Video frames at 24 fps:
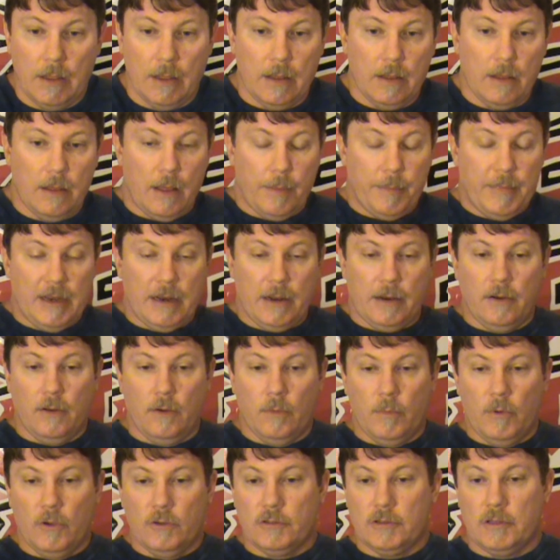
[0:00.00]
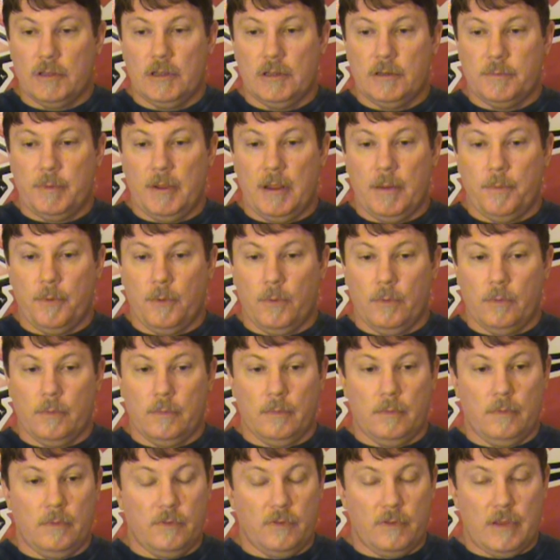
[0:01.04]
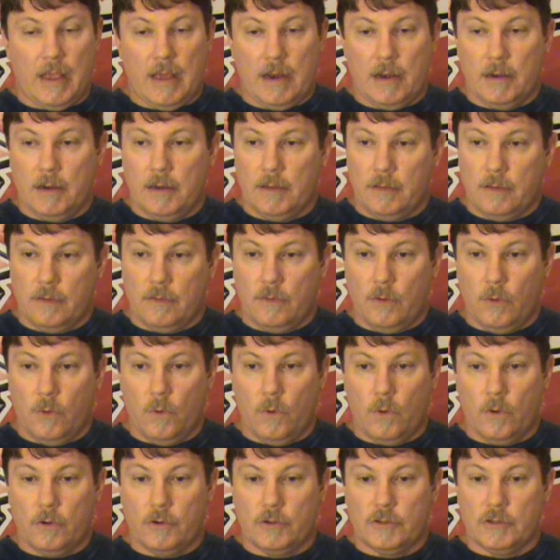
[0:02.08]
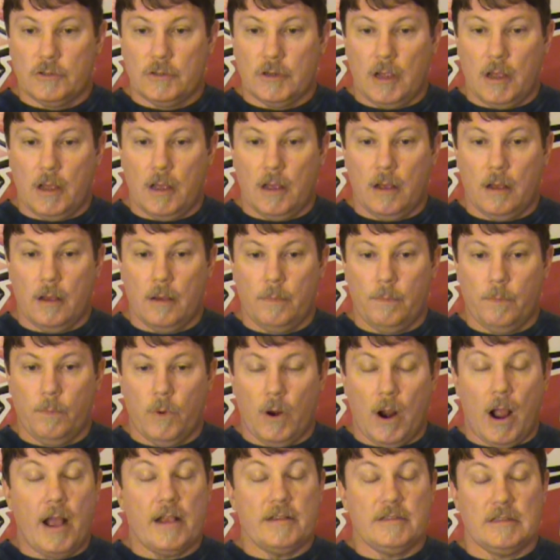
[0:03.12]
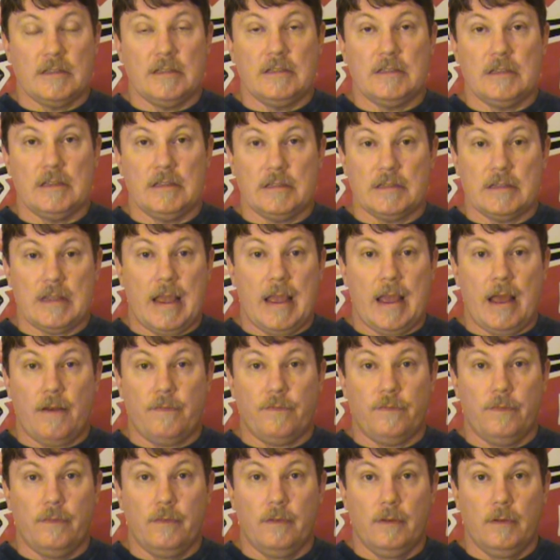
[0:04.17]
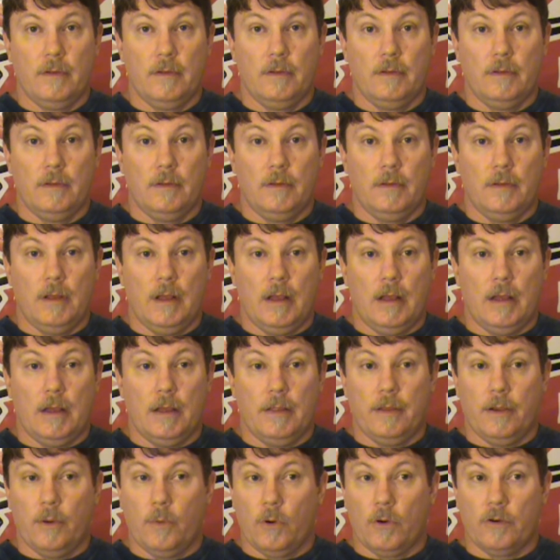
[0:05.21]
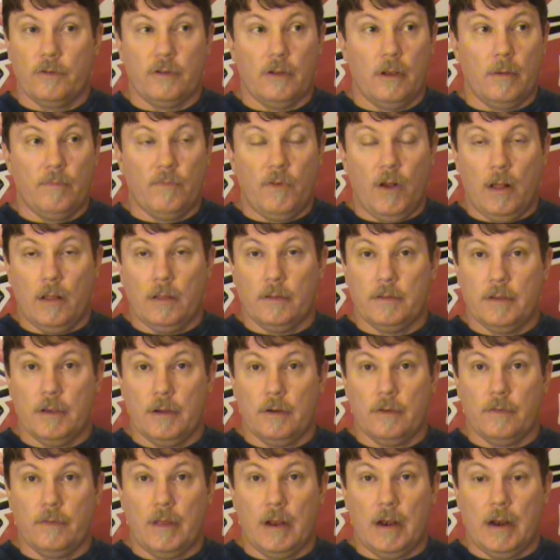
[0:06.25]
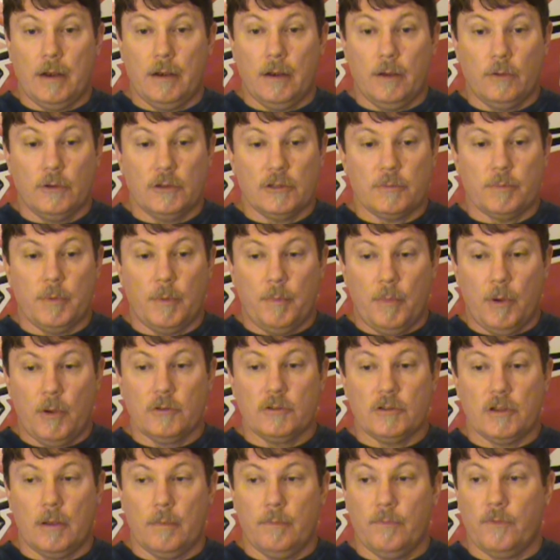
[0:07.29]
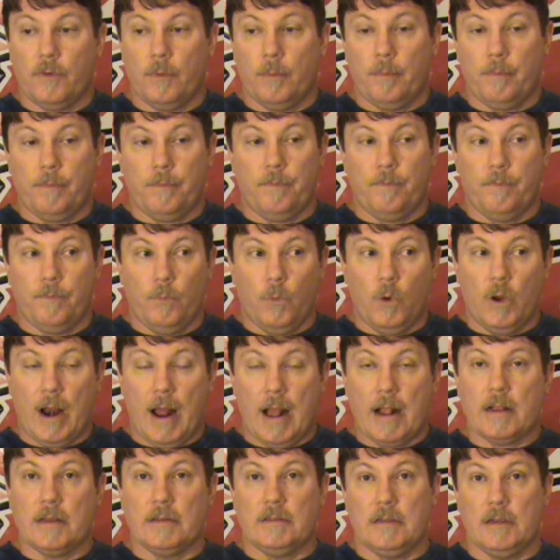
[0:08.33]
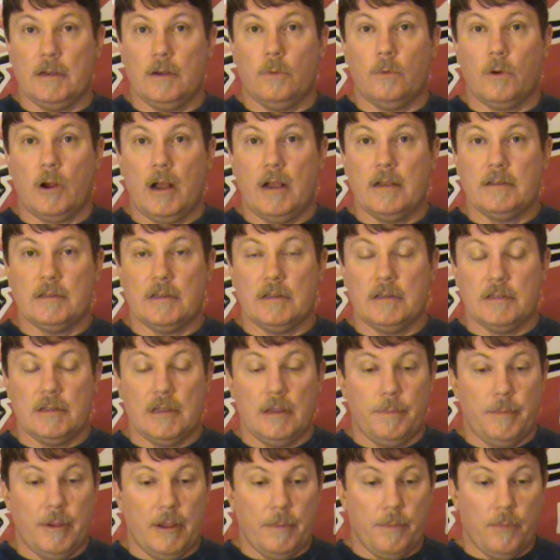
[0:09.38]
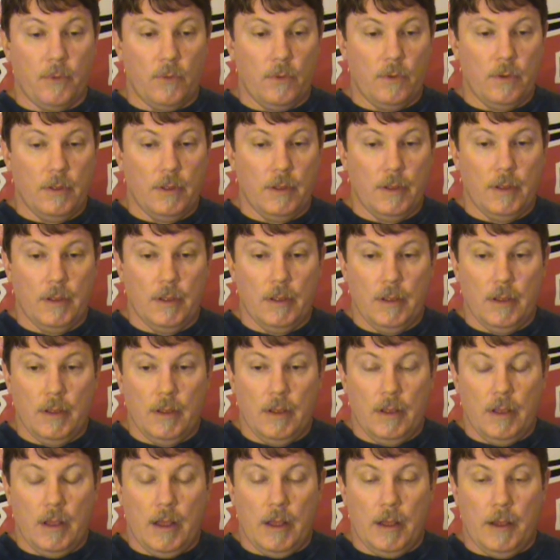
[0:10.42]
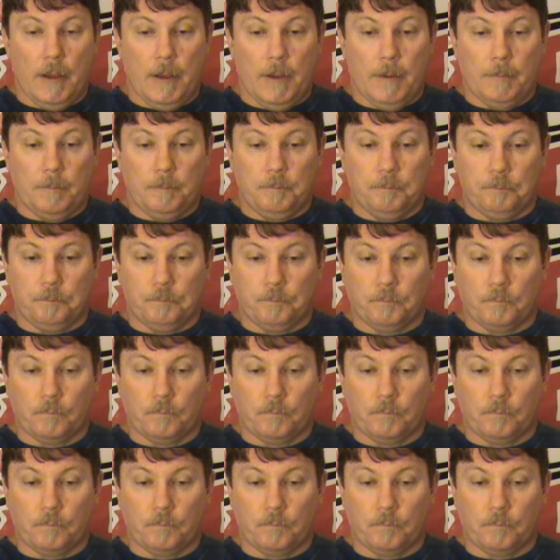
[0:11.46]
I mean, I know most of these people standing at the doors were ICC staff. There were some volunteers that I noticed, but most of them, from what I could tell, were ICC people. And